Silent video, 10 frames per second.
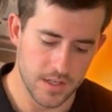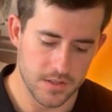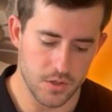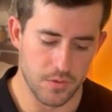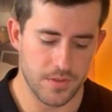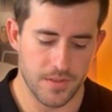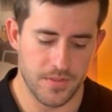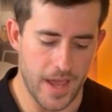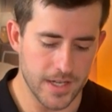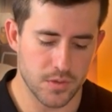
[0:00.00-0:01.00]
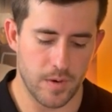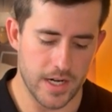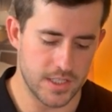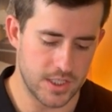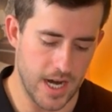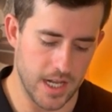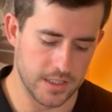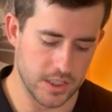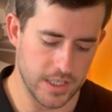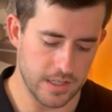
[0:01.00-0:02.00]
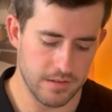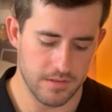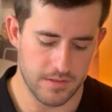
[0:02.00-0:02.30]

So that's why it's challenging.